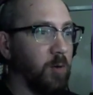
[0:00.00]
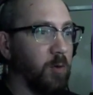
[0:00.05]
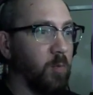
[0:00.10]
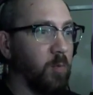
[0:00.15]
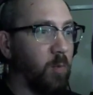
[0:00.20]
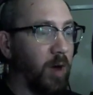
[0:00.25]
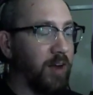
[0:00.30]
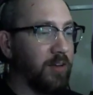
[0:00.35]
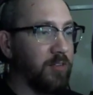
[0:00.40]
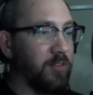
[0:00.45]

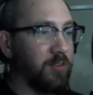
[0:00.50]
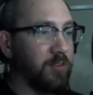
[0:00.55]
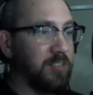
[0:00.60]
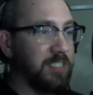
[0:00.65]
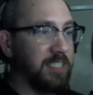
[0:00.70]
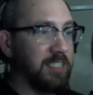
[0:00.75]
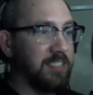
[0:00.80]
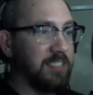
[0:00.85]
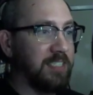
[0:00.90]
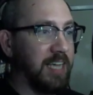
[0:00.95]
Why are there
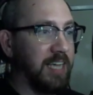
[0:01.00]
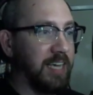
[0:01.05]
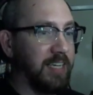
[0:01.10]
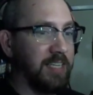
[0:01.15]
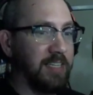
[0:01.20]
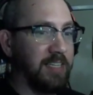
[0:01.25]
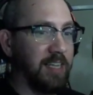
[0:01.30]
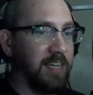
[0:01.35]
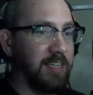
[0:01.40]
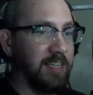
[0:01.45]

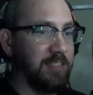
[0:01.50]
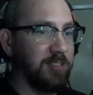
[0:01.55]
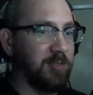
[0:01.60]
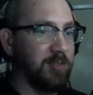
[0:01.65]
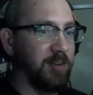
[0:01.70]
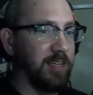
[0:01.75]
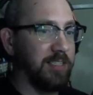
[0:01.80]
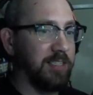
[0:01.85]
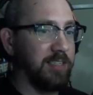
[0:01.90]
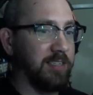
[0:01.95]
zigzaggy lines
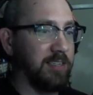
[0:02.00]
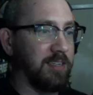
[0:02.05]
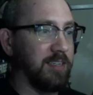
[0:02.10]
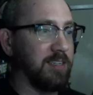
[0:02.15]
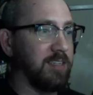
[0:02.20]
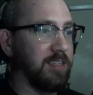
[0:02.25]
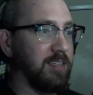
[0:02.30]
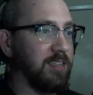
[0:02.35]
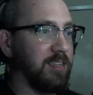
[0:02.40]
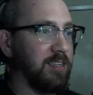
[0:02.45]
right
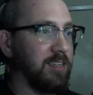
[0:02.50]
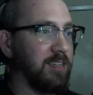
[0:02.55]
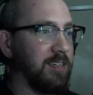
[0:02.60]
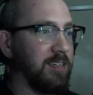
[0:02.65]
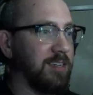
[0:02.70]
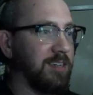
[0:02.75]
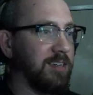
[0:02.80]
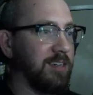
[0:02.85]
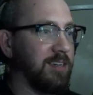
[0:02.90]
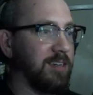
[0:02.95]
there?
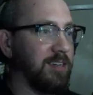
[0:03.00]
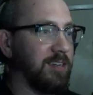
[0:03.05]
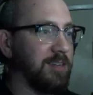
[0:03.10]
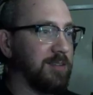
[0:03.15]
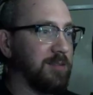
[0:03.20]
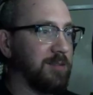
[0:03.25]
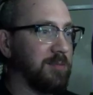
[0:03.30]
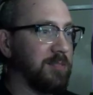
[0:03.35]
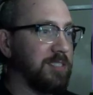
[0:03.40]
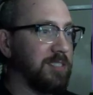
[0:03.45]

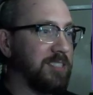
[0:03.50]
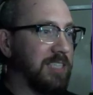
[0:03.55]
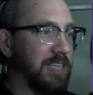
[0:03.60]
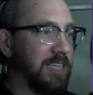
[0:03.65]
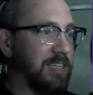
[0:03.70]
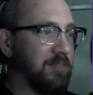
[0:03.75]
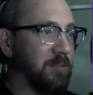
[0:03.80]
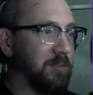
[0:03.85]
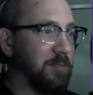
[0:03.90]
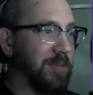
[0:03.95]
What does that
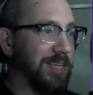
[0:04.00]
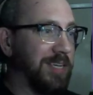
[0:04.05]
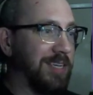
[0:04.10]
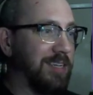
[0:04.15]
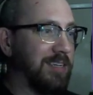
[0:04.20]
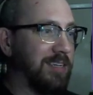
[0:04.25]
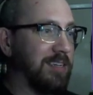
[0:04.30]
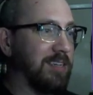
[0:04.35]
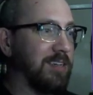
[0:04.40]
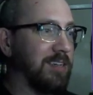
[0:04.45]
even
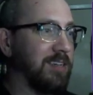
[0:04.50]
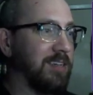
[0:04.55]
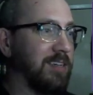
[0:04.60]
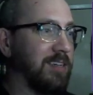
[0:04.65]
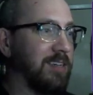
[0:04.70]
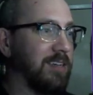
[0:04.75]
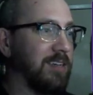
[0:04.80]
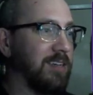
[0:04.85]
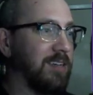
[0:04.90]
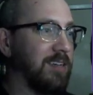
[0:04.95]
mean?
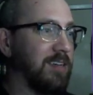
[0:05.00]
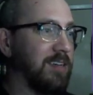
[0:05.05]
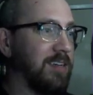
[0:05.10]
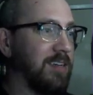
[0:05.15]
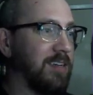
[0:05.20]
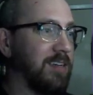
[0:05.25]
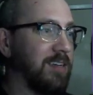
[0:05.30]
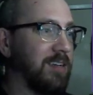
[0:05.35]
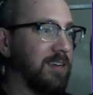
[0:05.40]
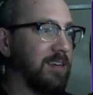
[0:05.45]

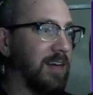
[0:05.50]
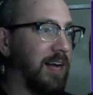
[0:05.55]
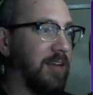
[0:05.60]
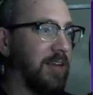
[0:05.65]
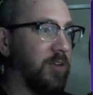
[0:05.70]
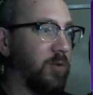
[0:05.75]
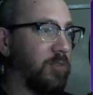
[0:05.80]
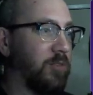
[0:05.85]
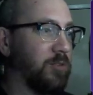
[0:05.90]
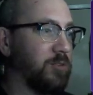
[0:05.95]
I
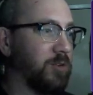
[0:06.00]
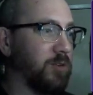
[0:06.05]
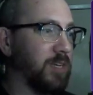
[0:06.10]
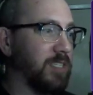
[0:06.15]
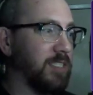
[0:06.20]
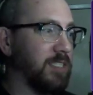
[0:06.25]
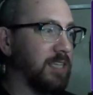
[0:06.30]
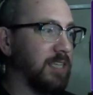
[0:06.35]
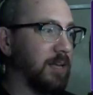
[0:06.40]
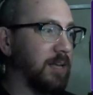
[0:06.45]
know they're trying
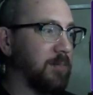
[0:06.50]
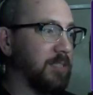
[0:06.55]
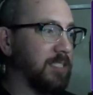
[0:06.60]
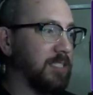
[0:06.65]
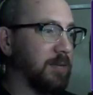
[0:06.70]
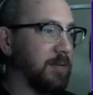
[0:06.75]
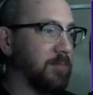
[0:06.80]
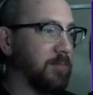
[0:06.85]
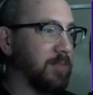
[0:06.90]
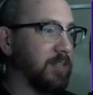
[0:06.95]
to tell me
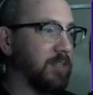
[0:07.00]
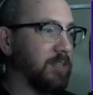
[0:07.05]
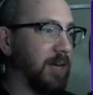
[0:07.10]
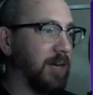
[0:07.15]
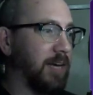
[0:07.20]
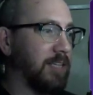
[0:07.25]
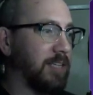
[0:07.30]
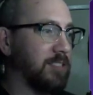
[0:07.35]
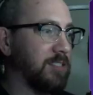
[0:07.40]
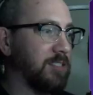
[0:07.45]
something, but
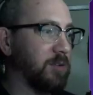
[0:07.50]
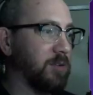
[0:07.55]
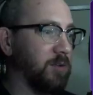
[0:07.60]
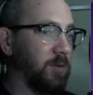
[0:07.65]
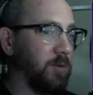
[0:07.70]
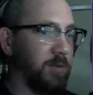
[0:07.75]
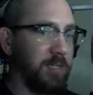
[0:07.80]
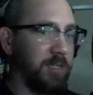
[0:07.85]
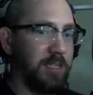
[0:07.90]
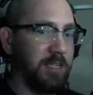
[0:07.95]
I just don't know
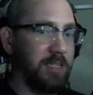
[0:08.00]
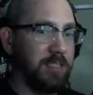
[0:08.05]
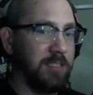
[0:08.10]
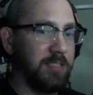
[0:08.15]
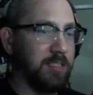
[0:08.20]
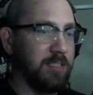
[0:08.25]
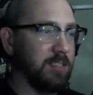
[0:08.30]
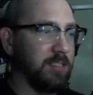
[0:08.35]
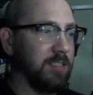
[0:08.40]
what it is.